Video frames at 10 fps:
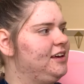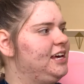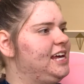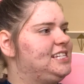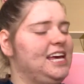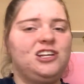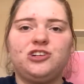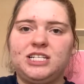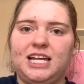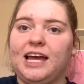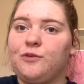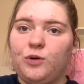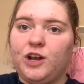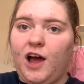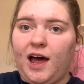It's interesting. I
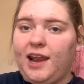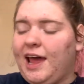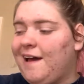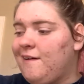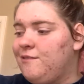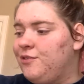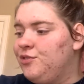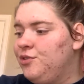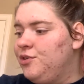would not have